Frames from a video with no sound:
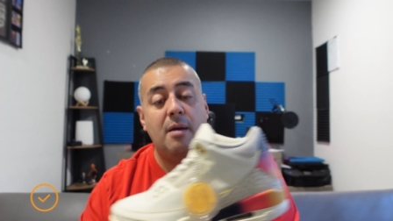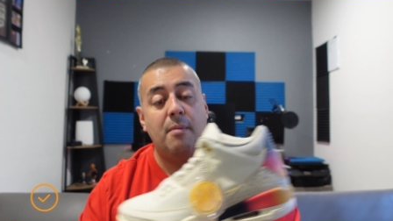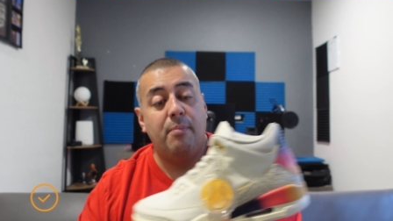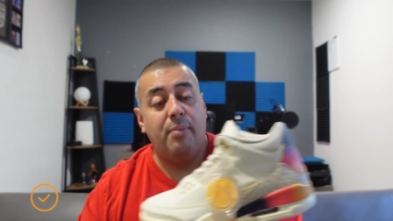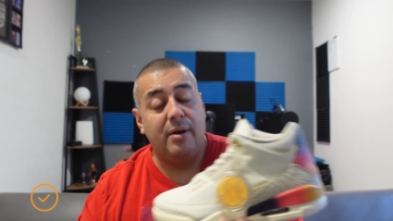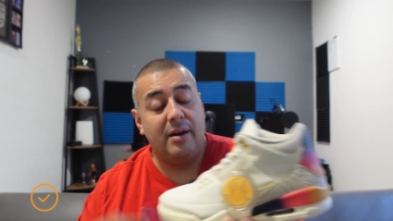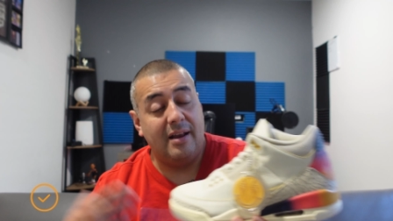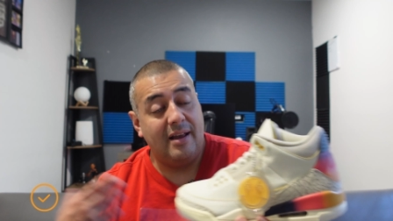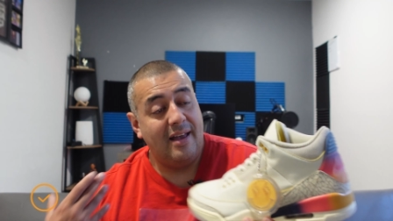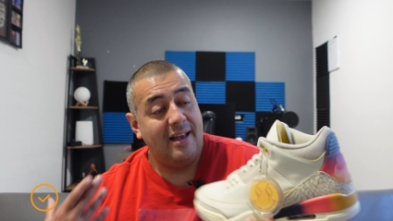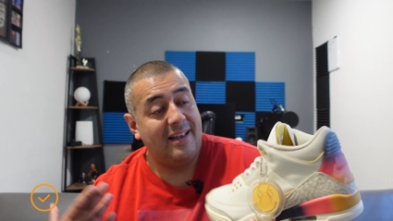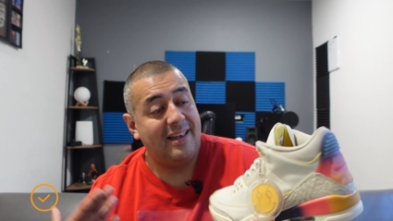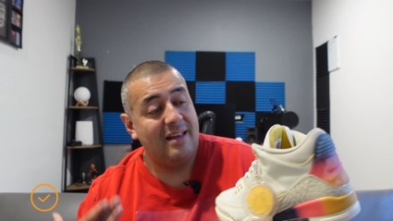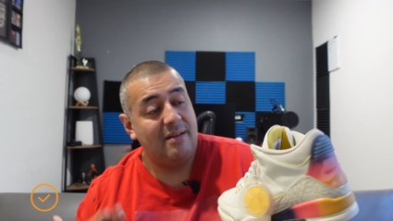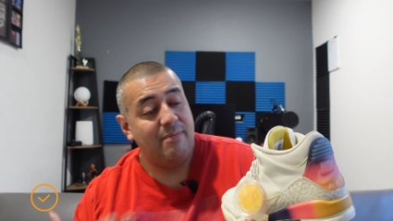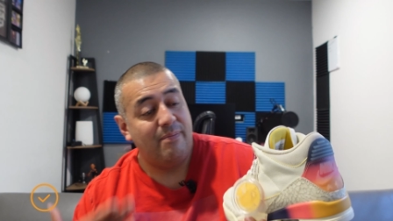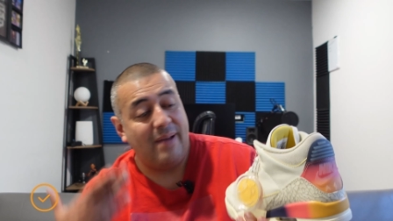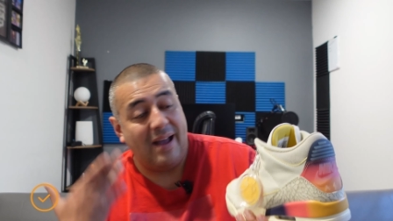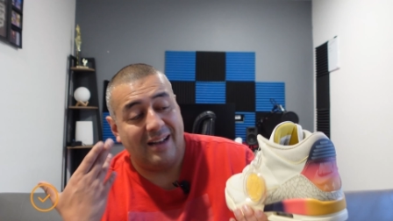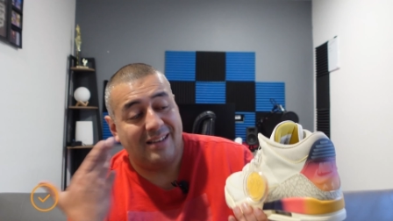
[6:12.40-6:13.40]
But
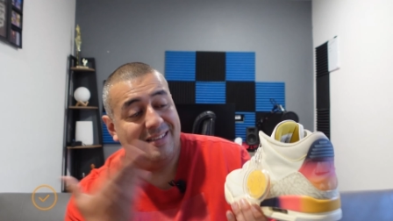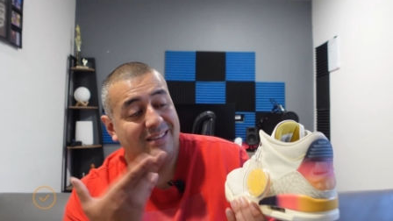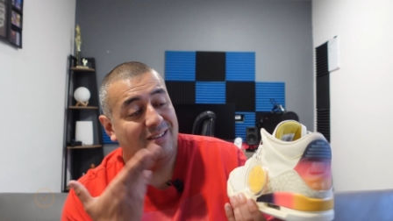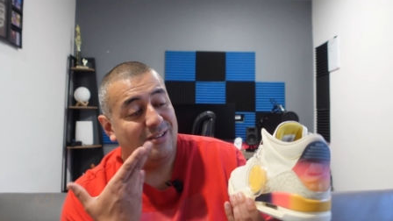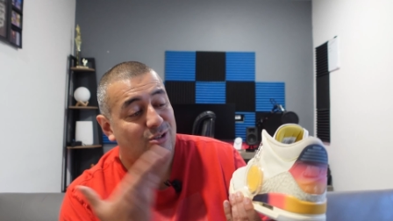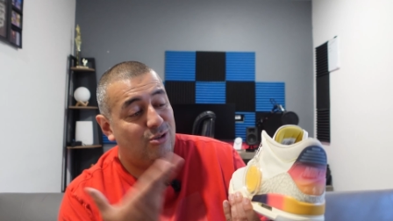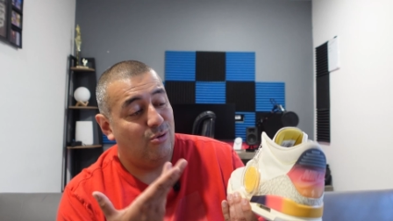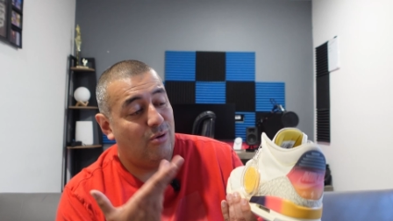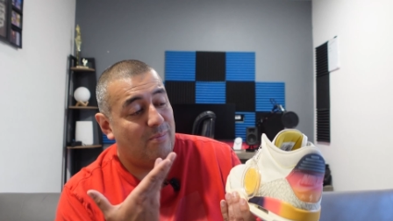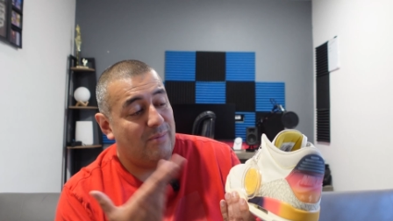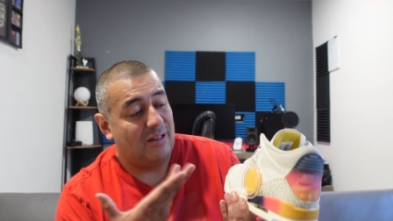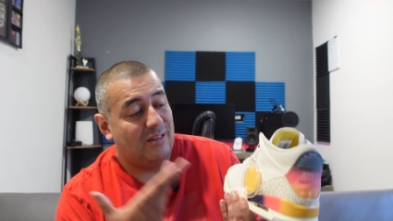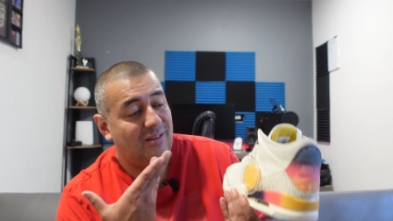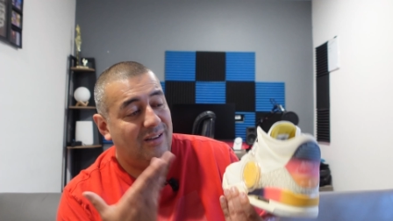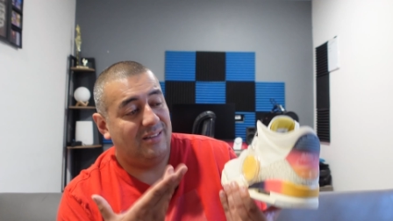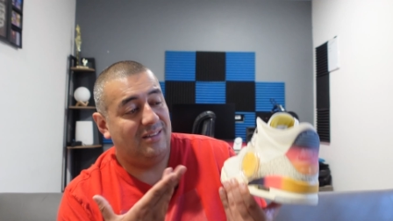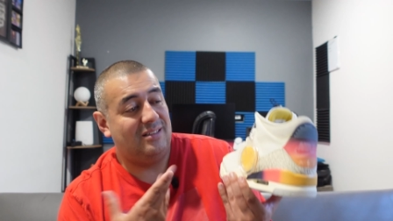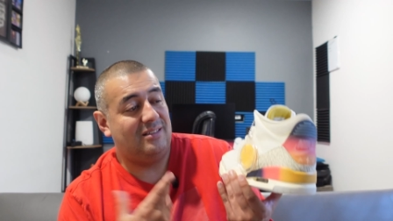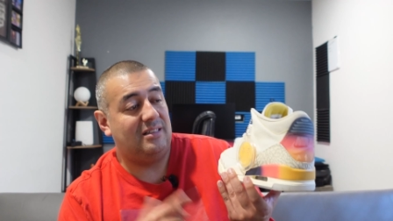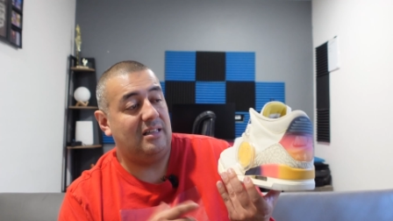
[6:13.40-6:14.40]
again, back to the shoe. I mean, look
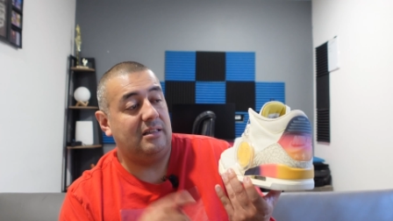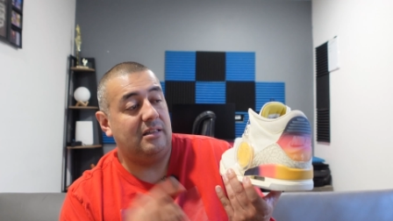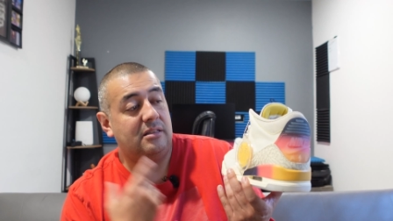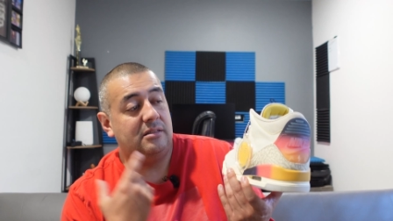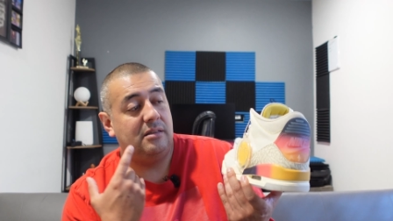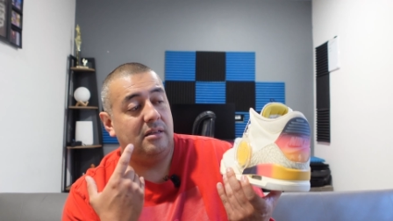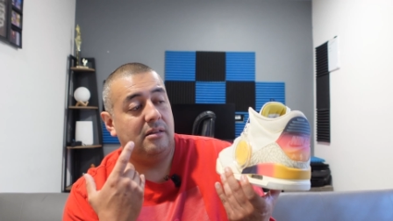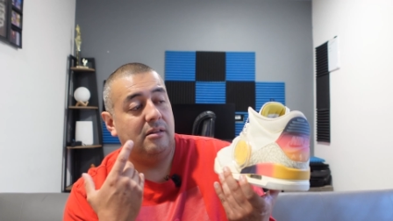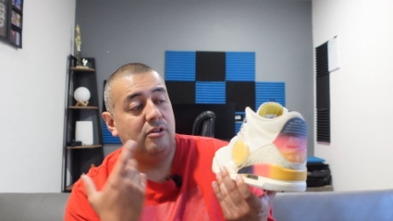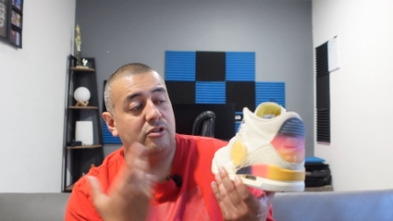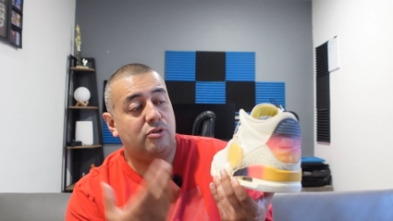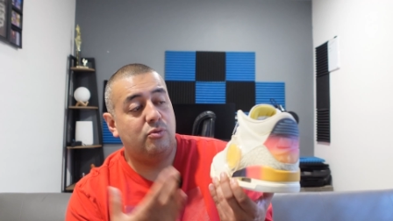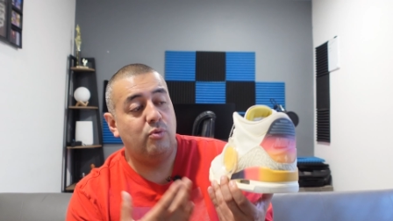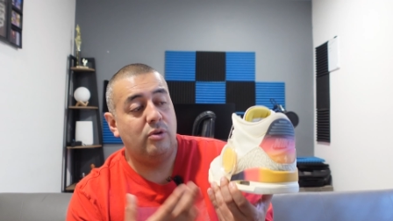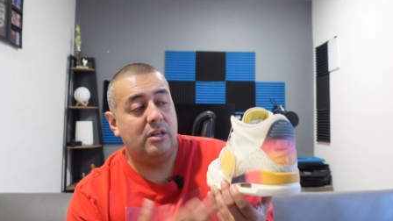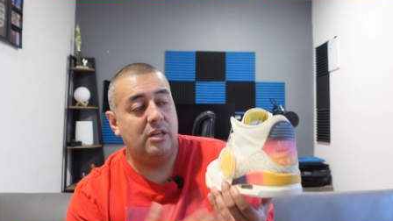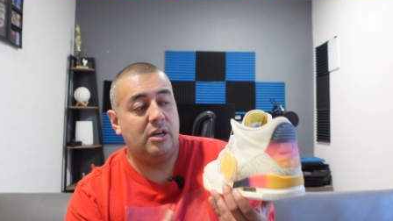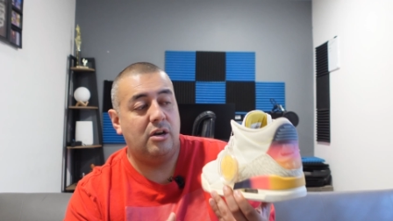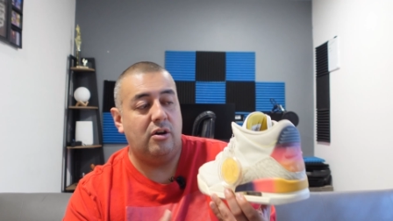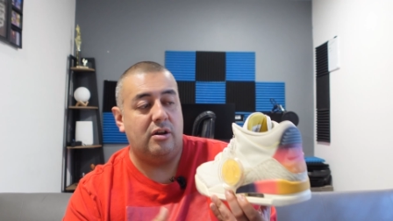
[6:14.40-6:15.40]
at this thing. This thing looks
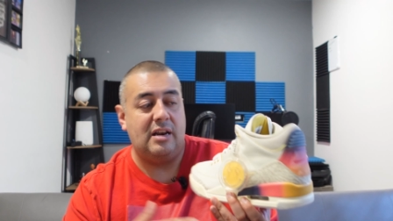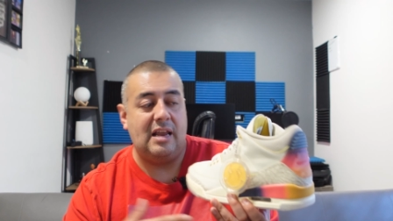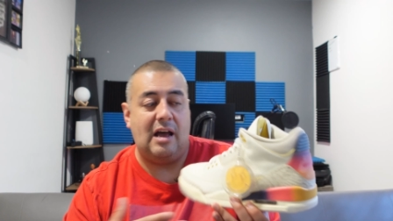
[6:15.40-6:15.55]
really good.